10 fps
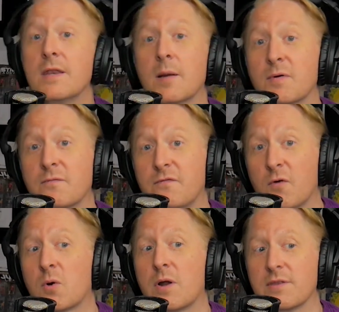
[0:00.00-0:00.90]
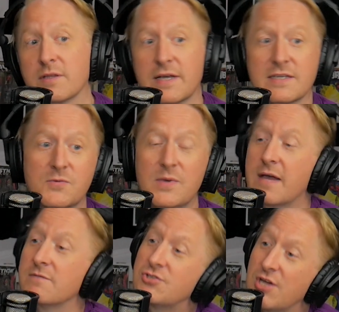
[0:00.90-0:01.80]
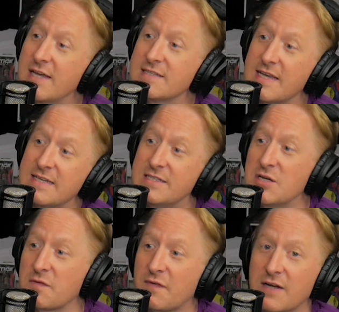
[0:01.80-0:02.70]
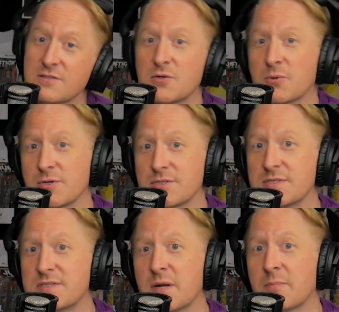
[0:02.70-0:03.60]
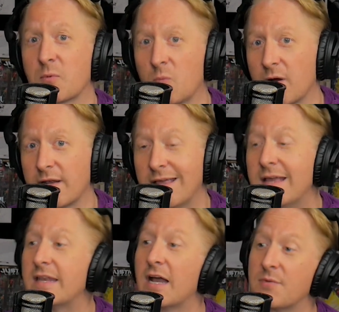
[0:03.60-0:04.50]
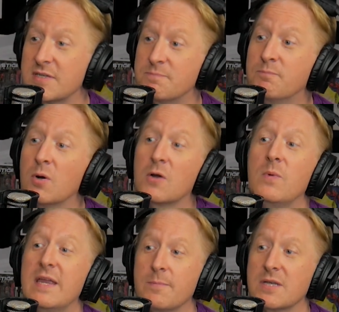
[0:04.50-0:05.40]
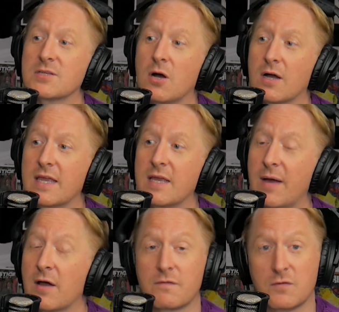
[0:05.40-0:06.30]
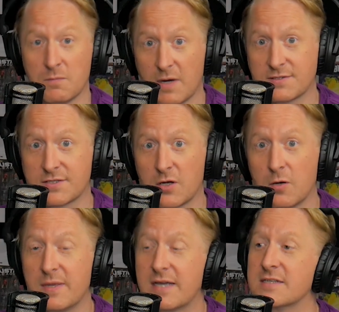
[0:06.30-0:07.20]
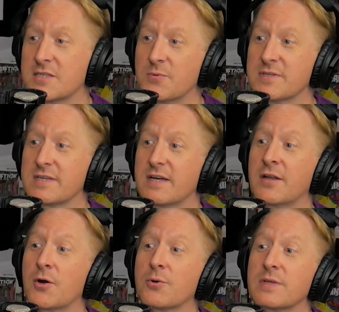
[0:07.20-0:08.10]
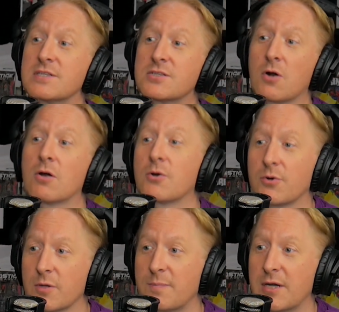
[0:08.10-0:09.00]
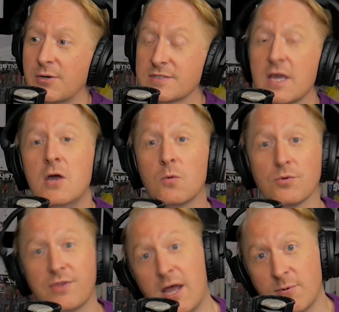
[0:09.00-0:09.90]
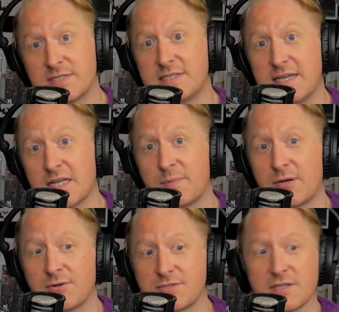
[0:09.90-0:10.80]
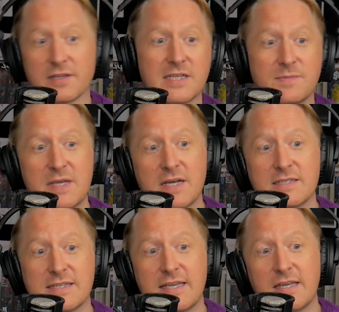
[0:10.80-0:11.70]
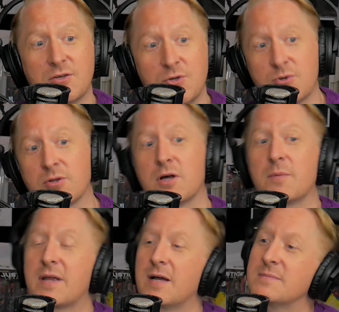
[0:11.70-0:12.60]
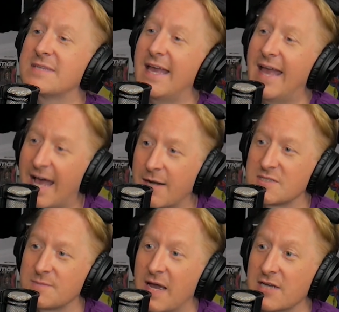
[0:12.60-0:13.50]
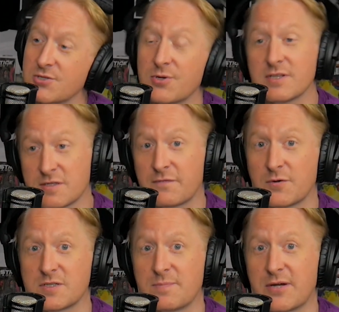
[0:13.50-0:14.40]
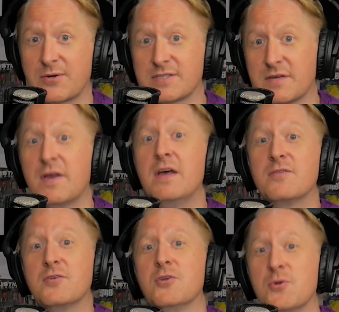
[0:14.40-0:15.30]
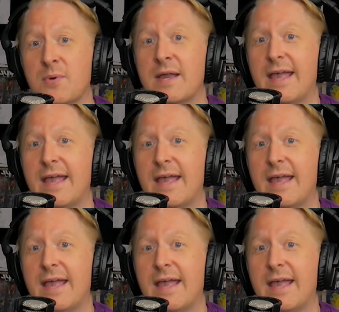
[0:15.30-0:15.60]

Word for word: Number 4 on the list, we have JSA Secret Files and Origins number 1. Now, this book we had been talking about a few months ago because it was an early Stargirl appearance. Well, now it's seeing an appearance on the list because Nuklon becomes Atom Smasher, and it's the first appearance of the new